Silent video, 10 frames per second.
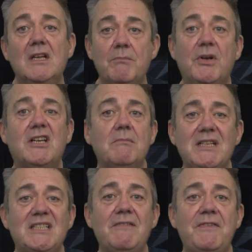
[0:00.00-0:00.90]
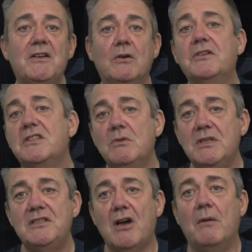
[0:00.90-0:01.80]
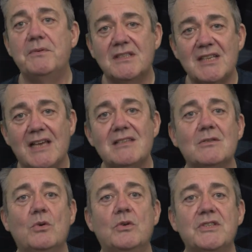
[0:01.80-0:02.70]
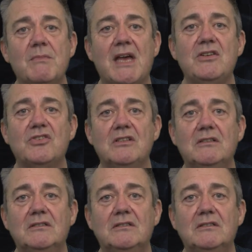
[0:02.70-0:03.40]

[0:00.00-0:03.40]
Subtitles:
but it can be difficult to adopt test automation.